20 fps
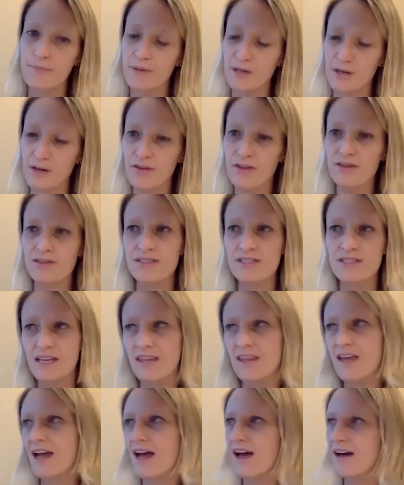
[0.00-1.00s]
They'll say
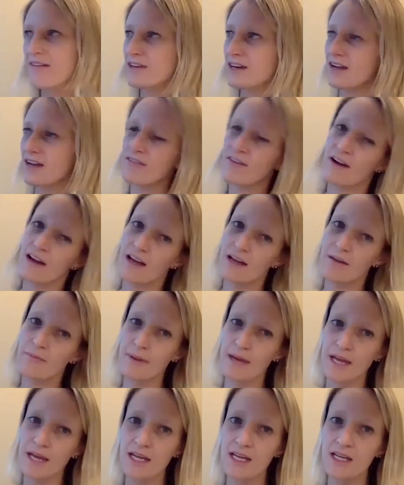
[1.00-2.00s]
they haven't ever had
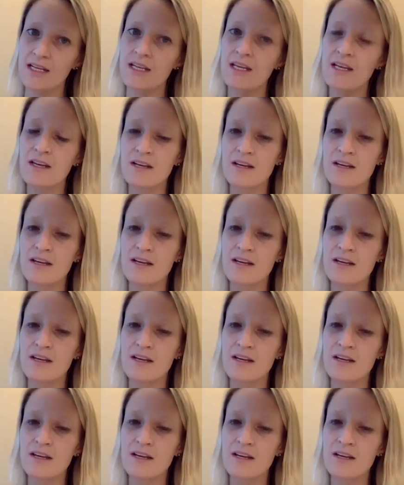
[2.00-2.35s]
pain,